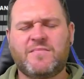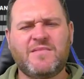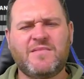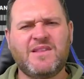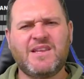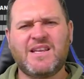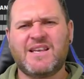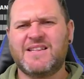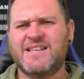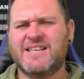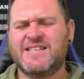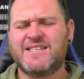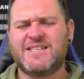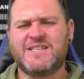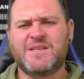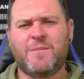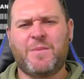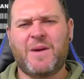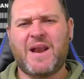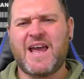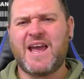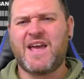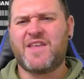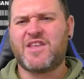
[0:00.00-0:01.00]
This is a
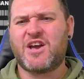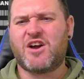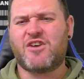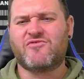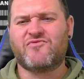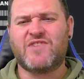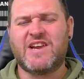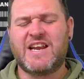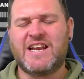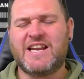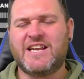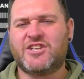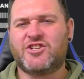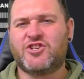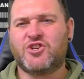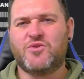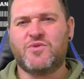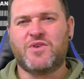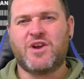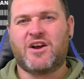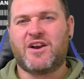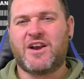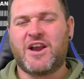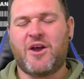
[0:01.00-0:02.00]
player that I really do
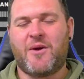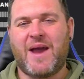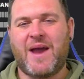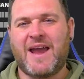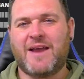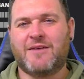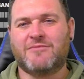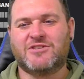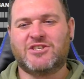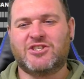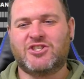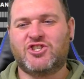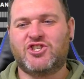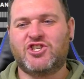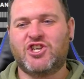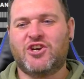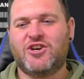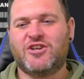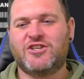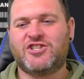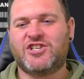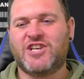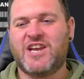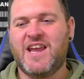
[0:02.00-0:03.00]
not know how to
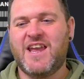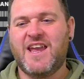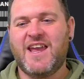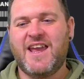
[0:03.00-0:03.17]
judge.